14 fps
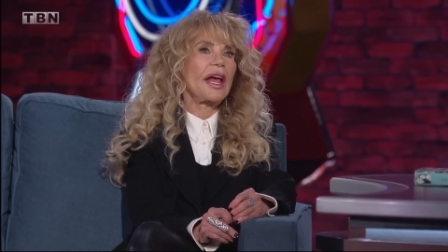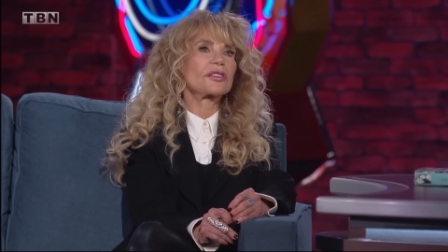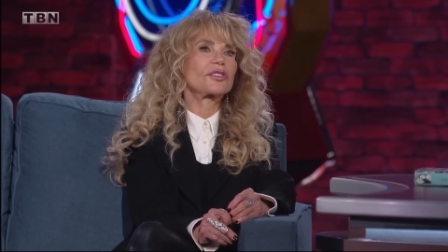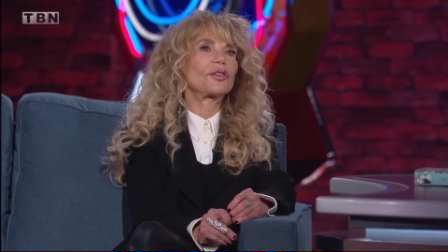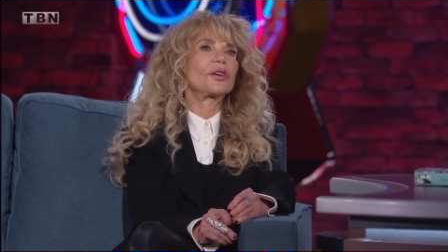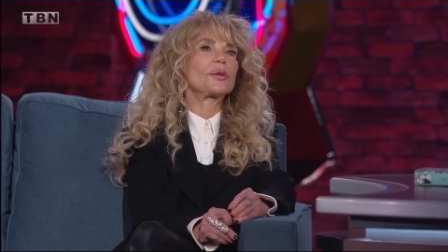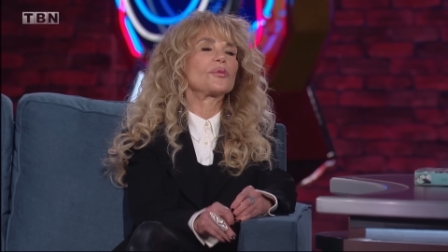
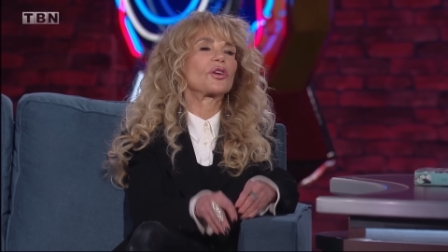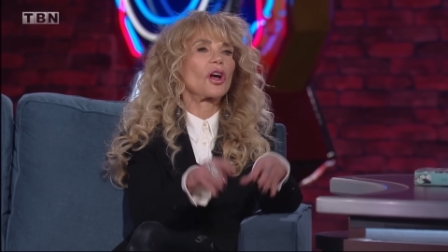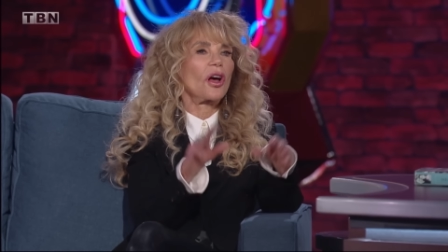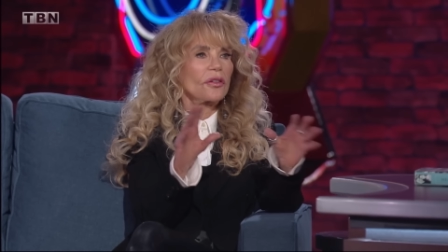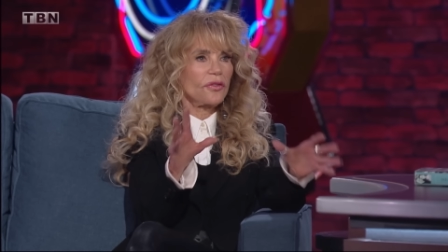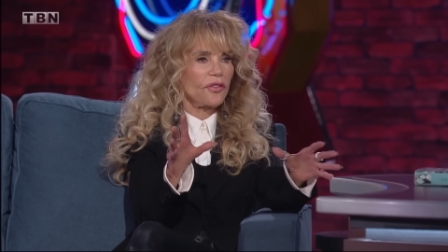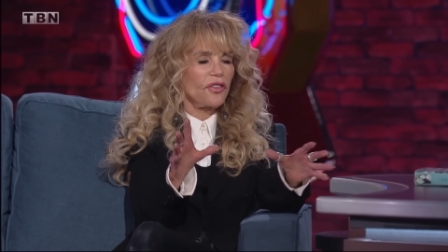actor anymore
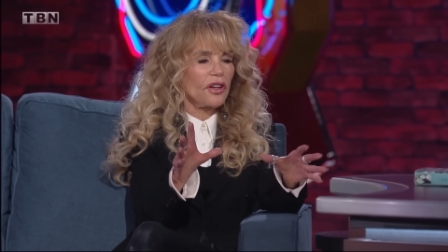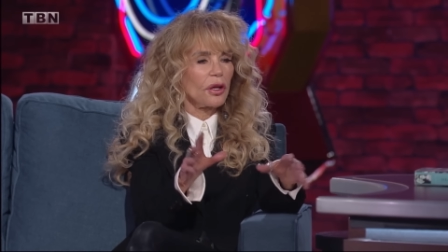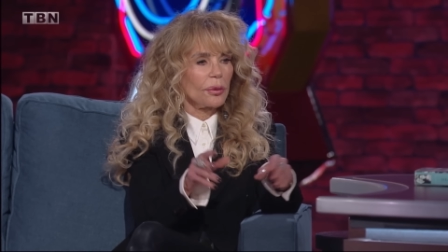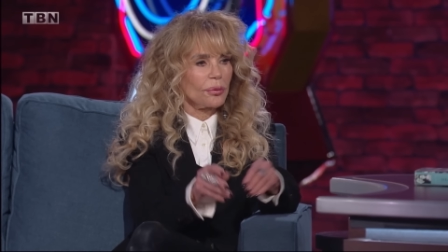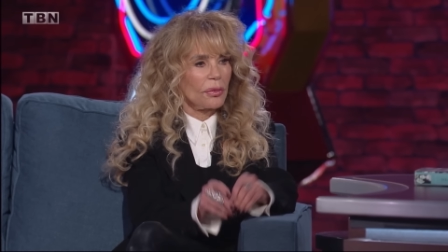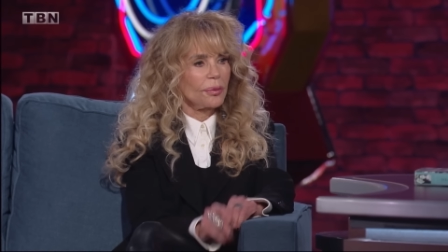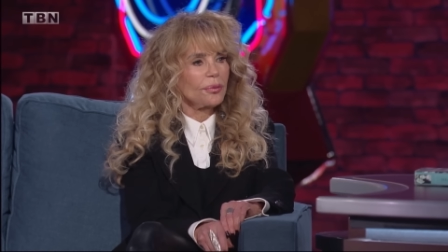on
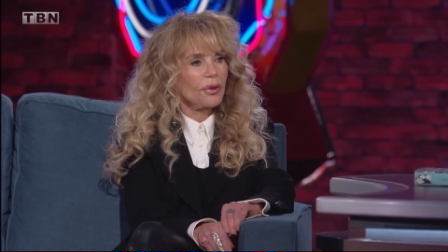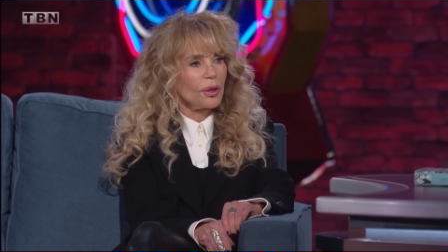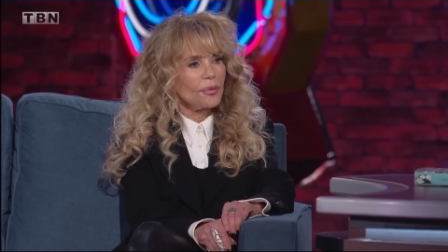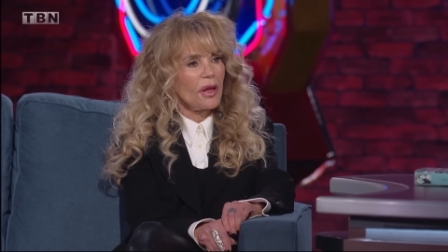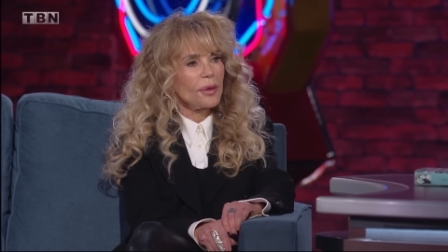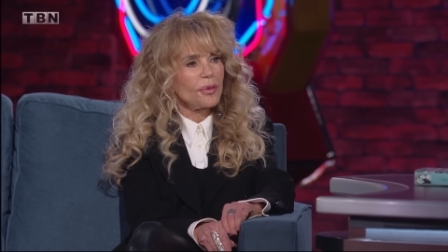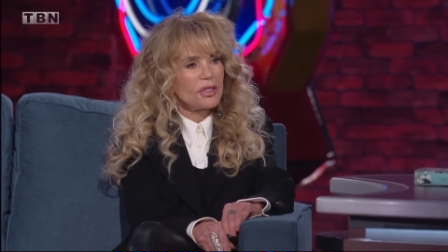film, but
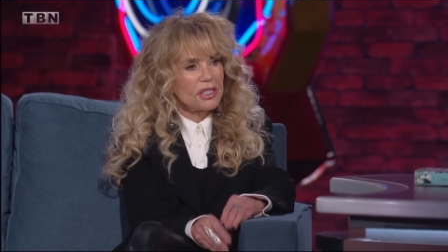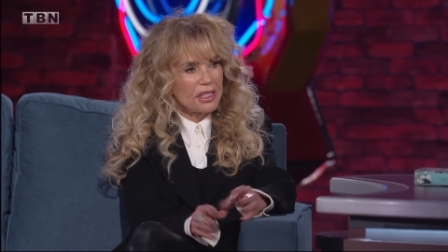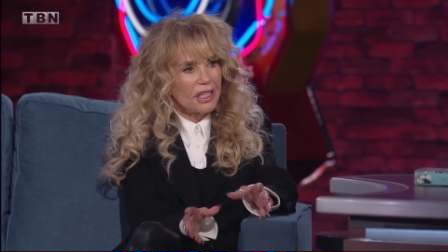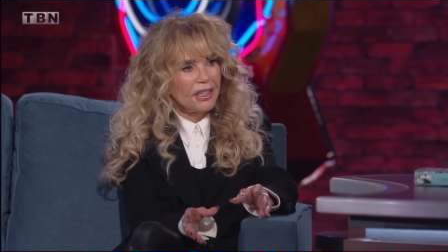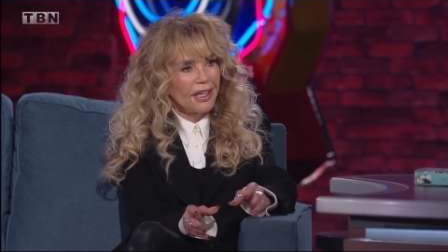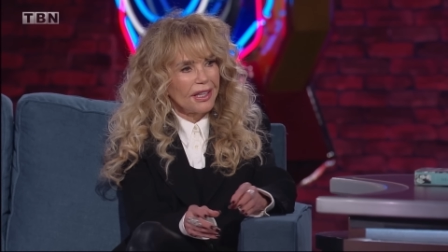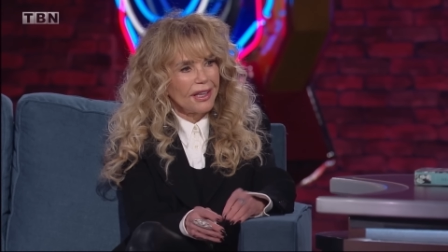maybe
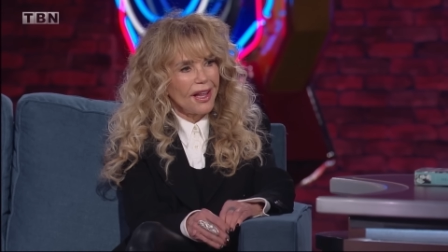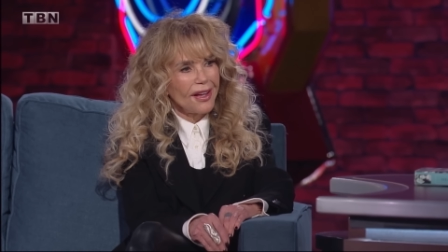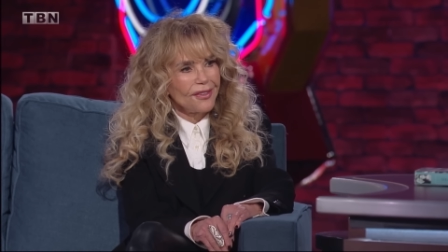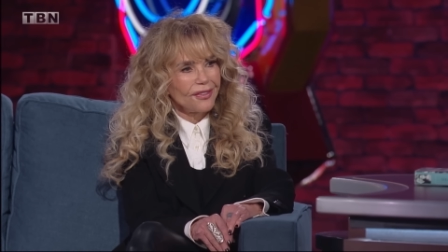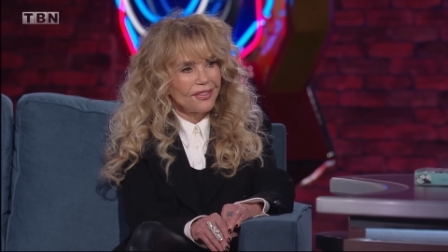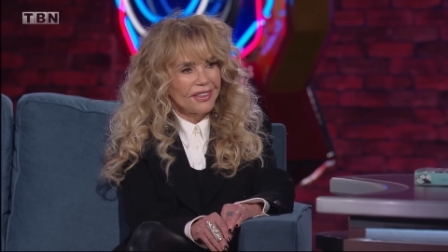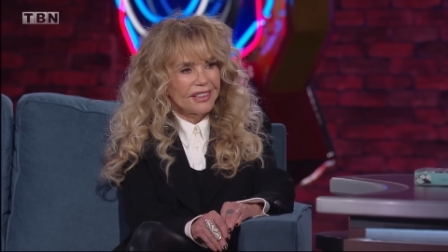still in
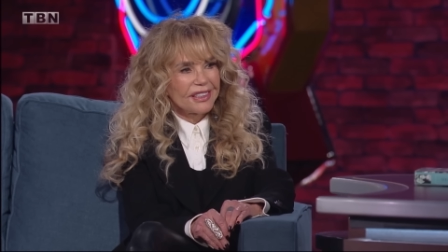life.